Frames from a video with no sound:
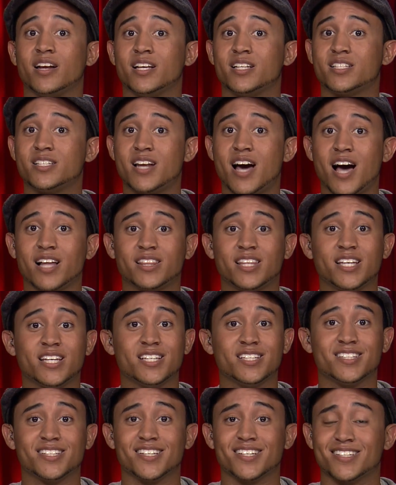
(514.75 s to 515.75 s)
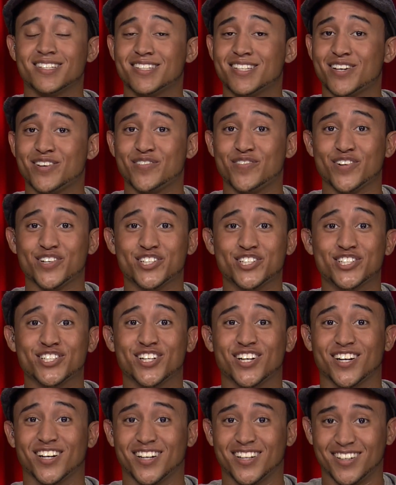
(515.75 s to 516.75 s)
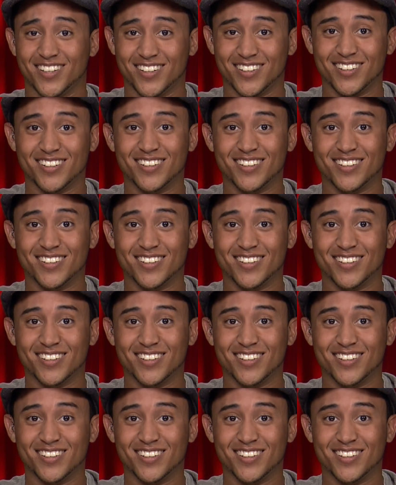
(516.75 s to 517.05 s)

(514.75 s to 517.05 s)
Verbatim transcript: It's not the easiest thing for sure.